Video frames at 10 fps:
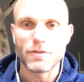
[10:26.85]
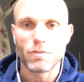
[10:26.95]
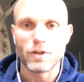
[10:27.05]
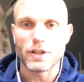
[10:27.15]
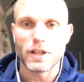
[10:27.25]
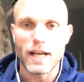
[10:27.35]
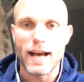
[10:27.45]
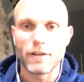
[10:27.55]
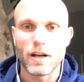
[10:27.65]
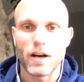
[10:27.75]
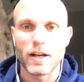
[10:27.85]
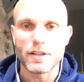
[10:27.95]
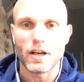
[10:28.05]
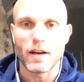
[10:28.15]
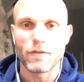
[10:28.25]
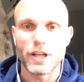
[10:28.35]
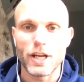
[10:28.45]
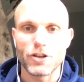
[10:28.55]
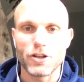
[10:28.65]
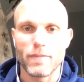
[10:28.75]
We're just going to have an honest
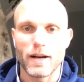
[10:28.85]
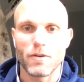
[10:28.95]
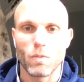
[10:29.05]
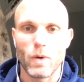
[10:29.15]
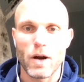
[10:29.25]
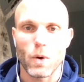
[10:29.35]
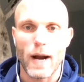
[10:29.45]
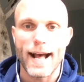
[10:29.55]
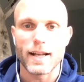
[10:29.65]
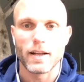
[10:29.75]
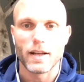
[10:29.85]
conversation about where we're at,